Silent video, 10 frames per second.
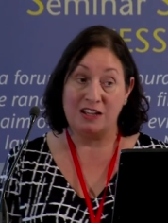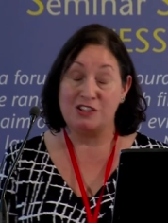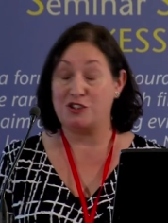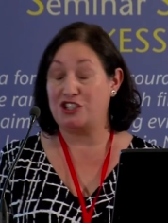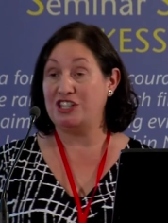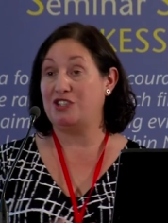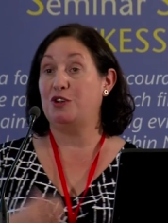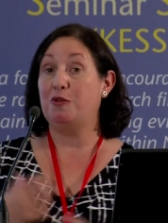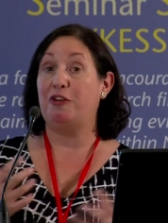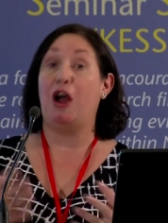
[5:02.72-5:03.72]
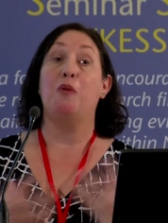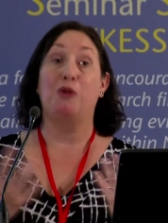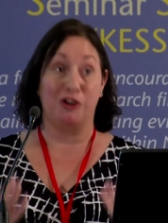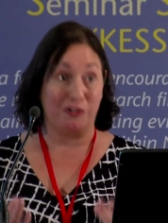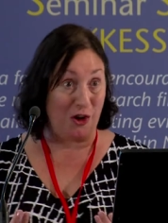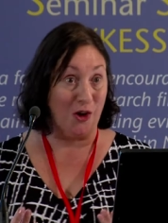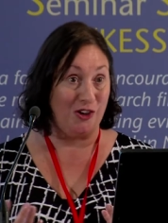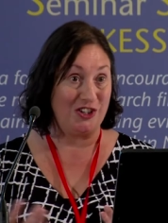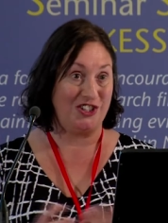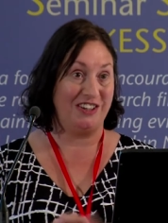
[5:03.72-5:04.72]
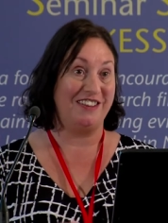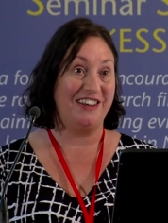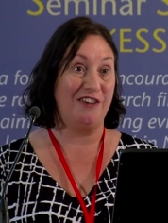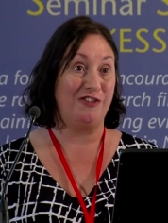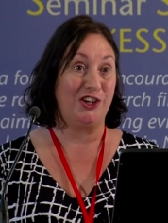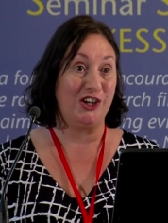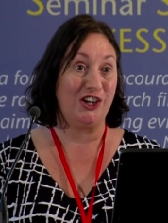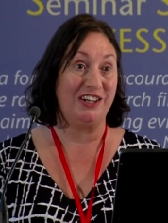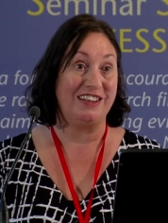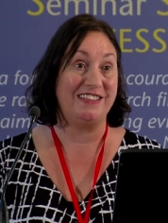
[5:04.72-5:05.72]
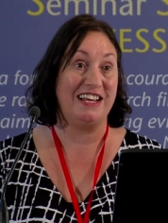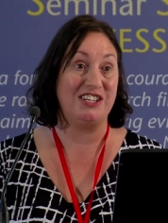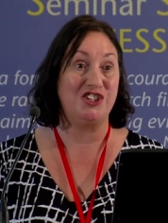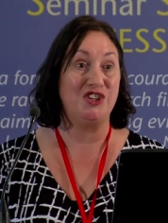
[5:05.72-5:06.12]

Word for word: So it's just sort of a word of caution that if you're looking at this,